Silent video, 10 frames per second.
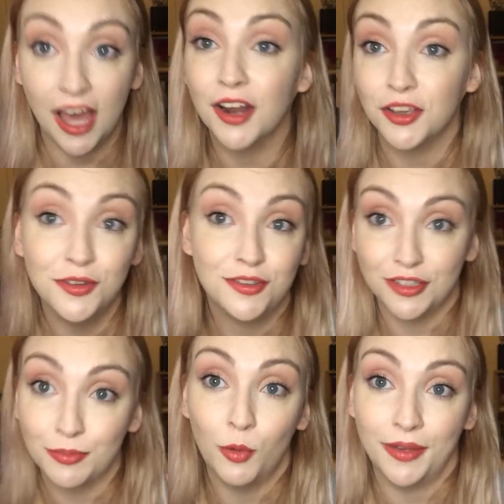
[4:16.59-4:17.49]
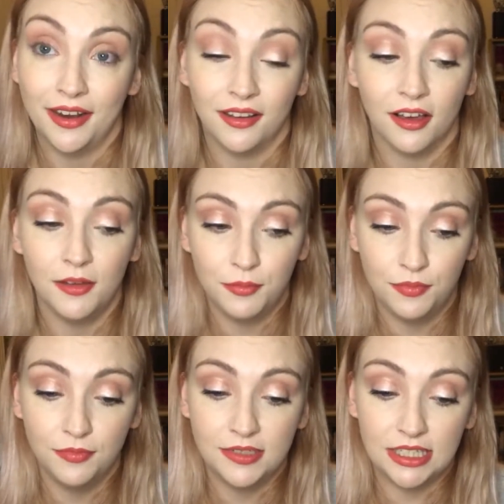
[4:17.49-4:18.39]
And I used a small bit, like I
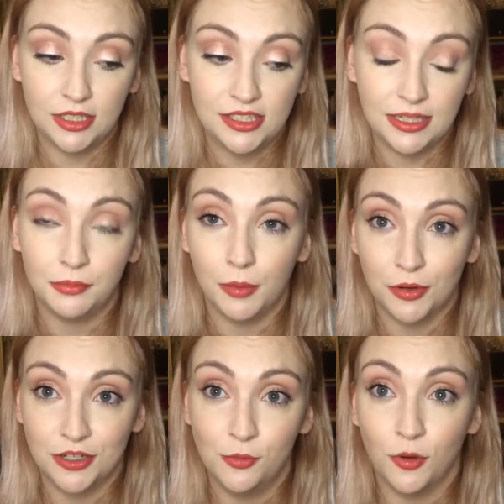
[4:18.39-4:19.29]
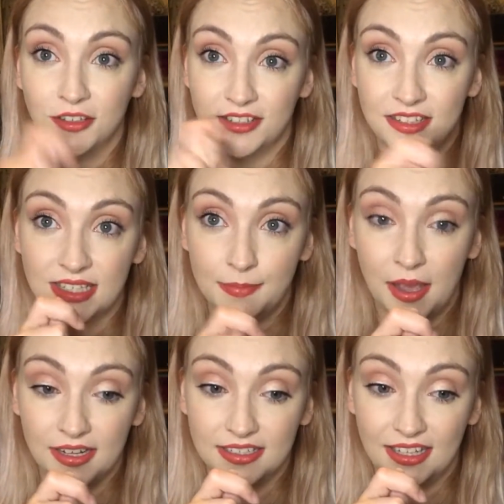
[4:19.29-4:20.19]
dipped my brush in once and
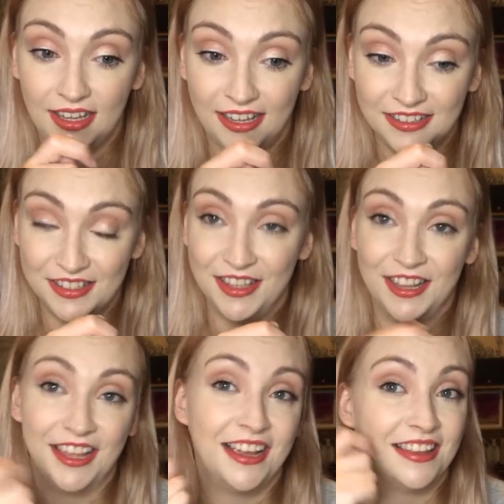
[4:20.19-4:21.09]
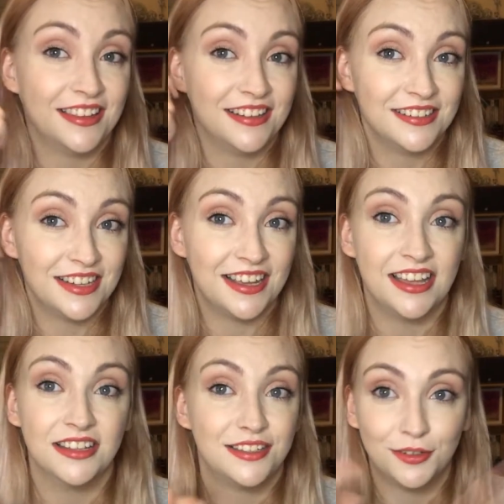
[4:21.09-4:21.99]
smacked it against the thing and then did it,
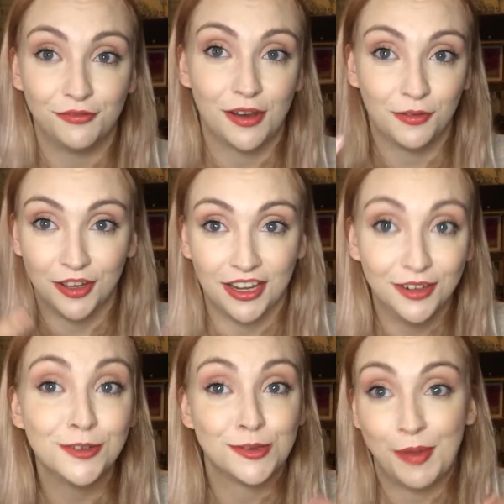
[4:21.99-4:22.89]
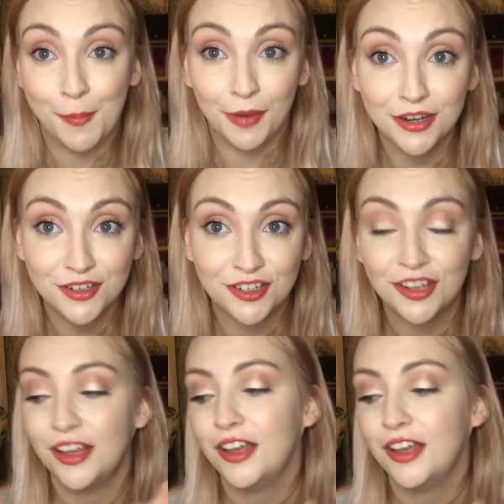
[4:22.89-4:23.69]
and it still felt like it looked a bit much.